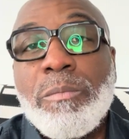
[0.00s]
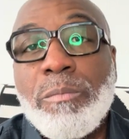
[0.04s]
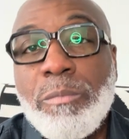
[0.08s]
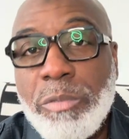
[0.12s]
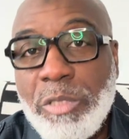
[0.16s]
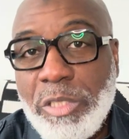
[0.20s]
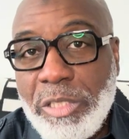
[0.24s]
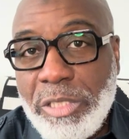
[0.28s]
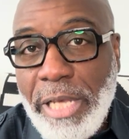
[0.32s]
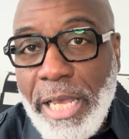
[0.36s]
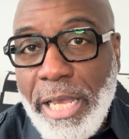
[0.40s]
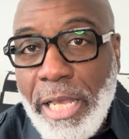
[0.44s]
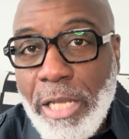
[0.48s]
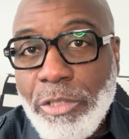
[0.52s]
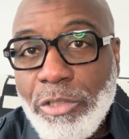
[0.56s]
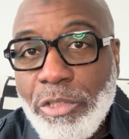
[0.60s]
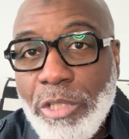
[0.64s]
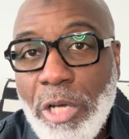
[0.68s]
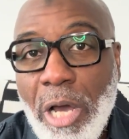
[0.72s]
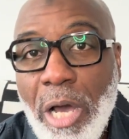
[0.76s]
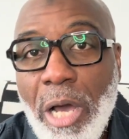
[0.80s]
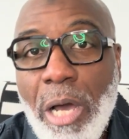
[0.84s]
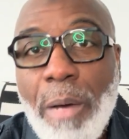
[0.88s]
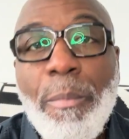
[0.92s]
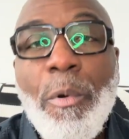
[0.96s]
second
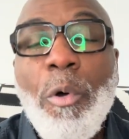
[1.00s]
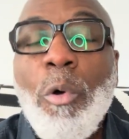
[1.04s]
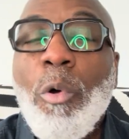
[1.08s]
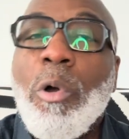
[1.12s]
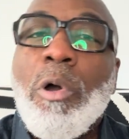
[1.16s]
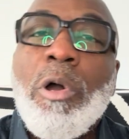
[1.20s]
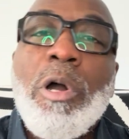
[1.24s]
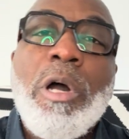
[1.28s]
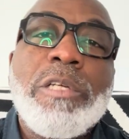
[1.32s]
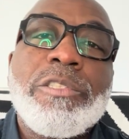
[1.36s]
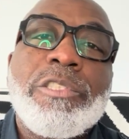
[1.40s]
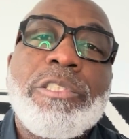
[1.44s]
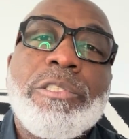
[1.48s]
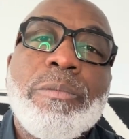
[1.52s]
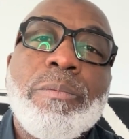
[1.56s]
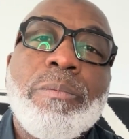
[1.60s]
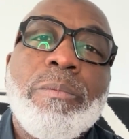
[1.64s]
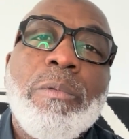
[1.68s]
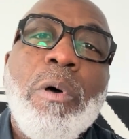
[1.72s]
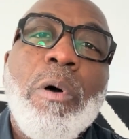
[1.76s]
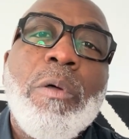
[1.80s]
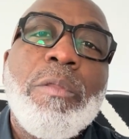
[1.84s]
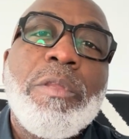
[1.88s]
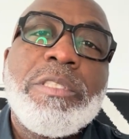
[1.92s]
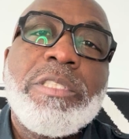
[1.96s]
job or a hustle
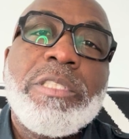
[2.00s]
on the